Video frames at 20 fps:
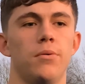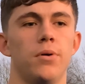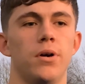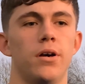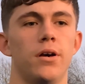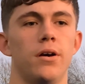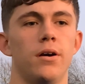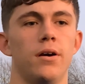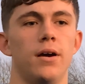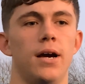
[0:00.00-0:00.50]

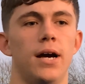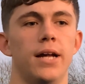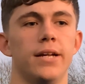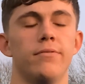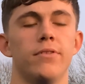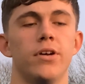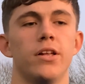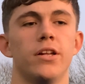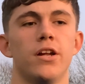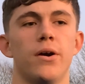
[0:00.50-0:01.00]
uh, I
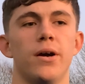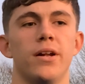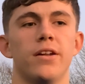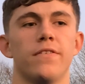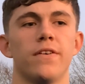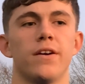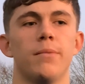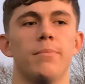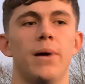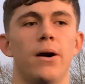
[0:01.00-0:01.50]
didn't really know
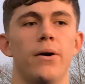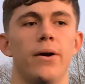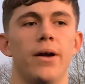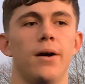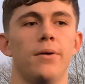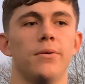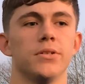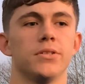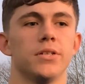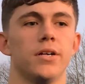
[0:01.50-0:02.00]
anything about it.
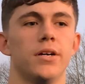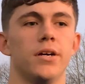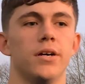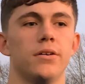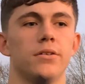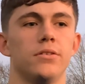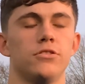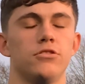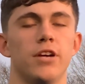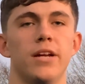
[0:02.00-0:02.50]
I was uh,
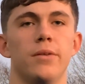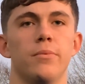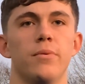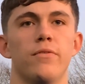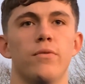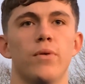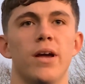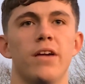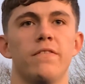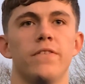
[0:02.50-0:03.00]
training
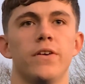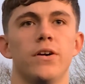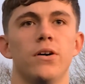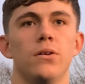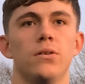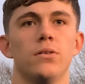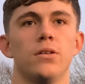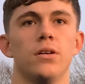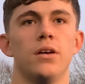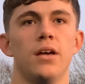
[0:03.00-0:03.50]
with
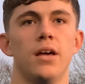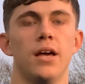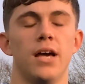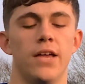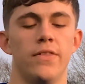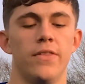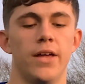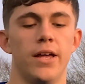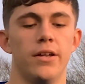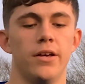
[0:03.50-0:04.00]
Wakefield,
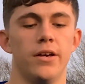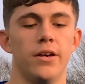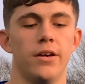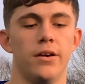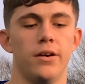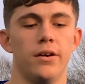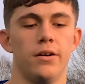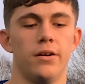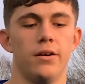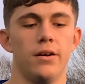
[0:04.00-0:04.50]
and then
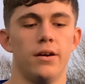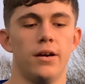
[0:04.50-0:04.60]
uh,